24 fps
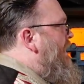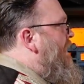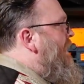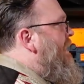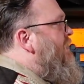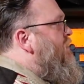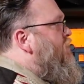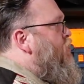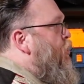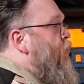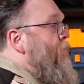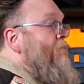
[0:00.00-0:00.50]

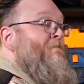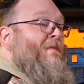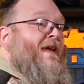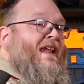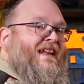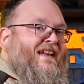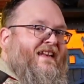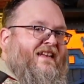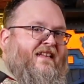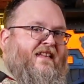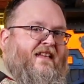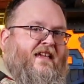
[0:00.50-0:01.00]

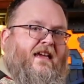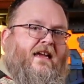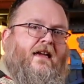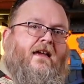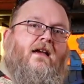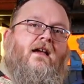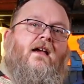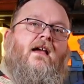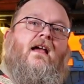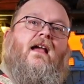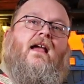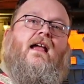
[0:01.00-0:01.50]
intermittently
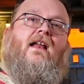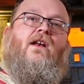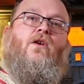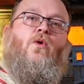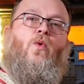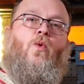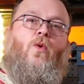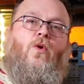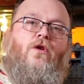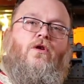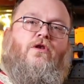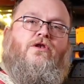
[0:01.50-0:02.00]
in
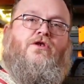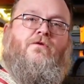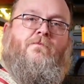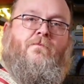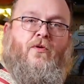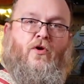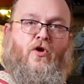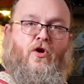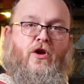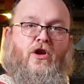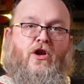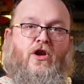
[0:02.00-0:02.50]
order to
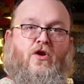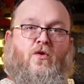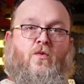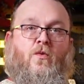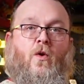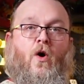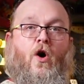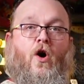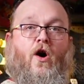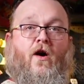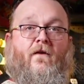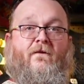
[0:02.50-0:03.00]
put
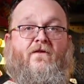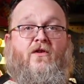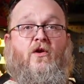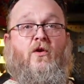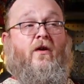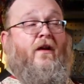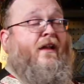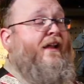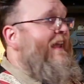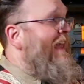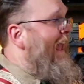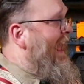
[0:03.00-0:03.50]
you off
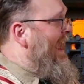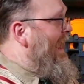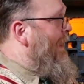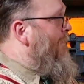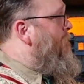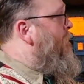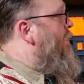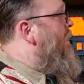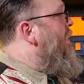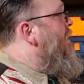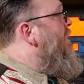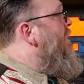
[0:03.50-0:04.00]
your game.